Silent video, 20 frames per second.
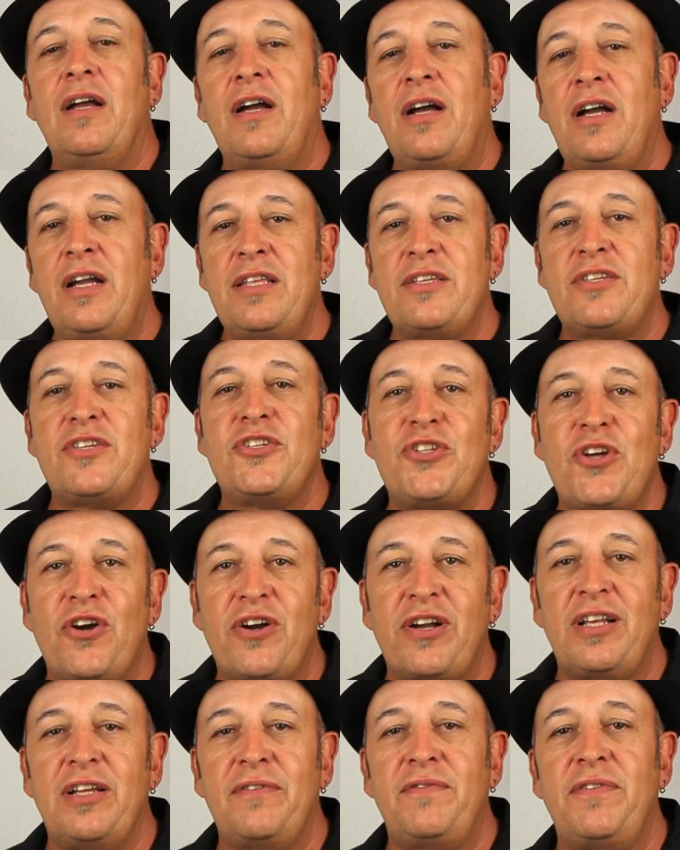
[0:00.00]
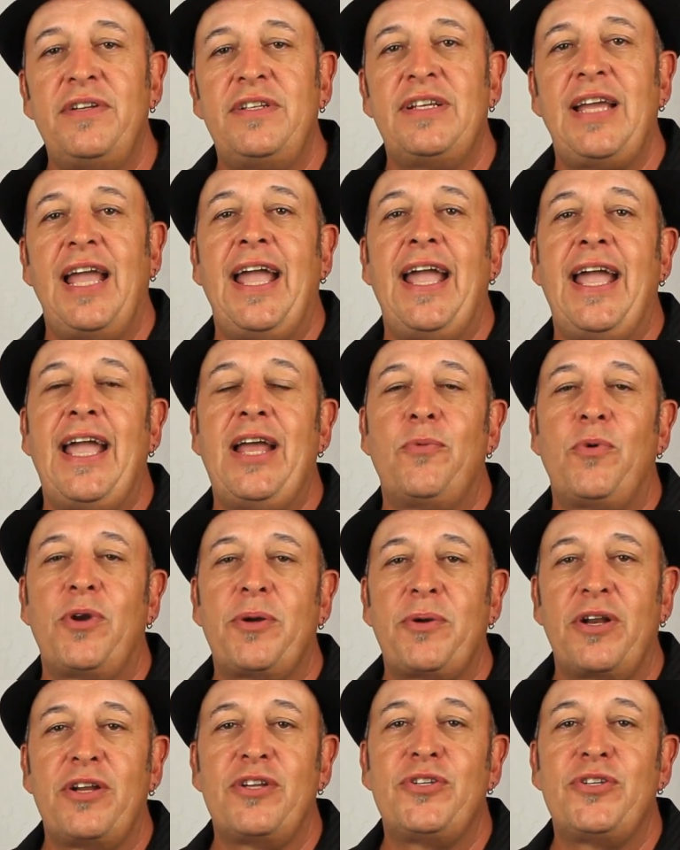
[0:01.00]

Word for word: Hi, this is Jon Clifford and what I'm going